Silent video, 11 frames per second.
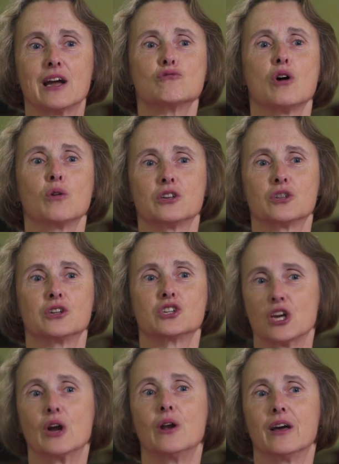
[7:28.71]
Their role is to
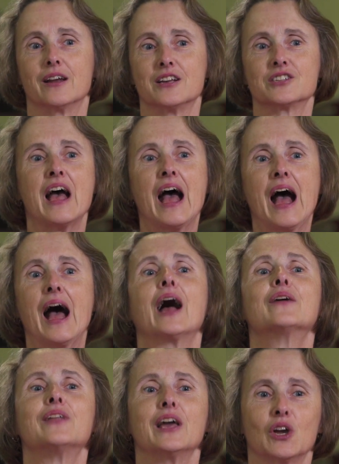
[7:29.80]
show learners
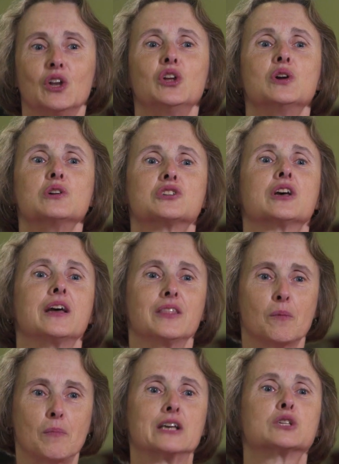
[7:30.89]
how they can use it in
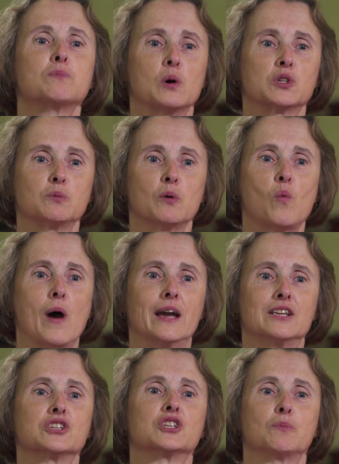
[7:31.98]
the best possible
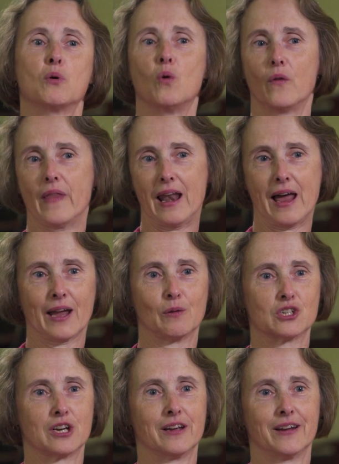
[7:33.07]
way to support their
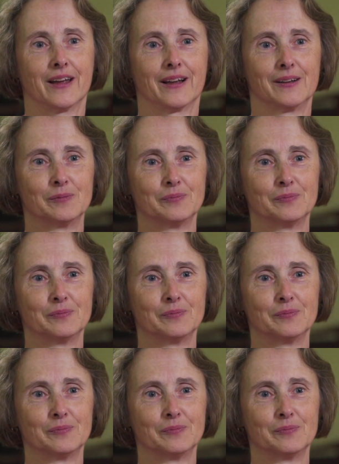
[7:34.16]
language learning.